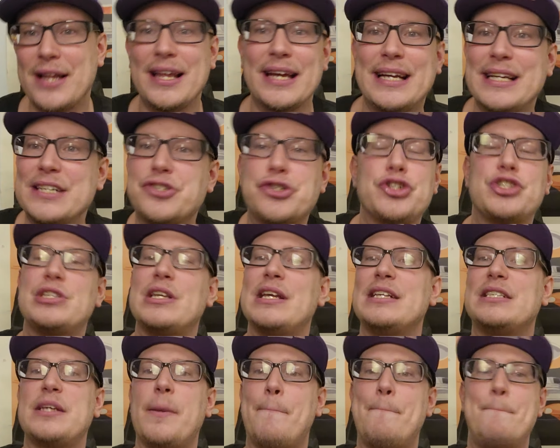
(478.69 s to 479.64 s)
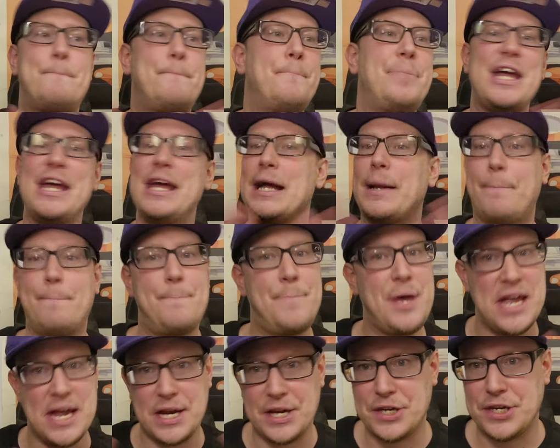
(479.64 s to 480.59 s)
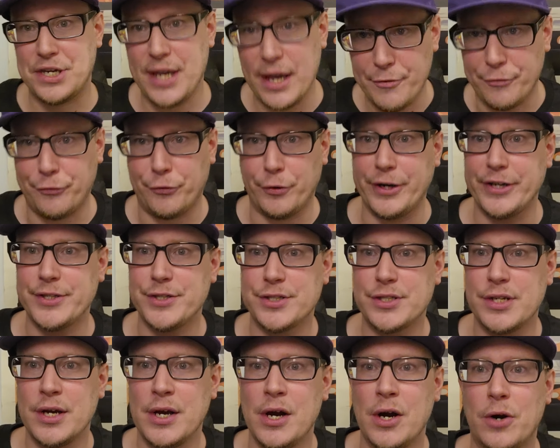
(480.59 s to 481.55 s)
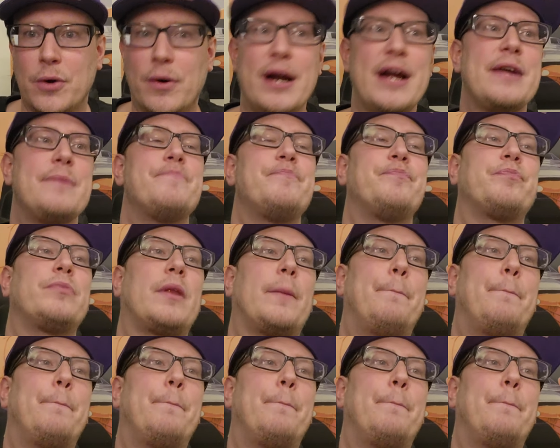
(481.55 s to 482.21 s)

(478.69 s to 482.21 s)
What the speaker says: Like it's a big, big difference, right?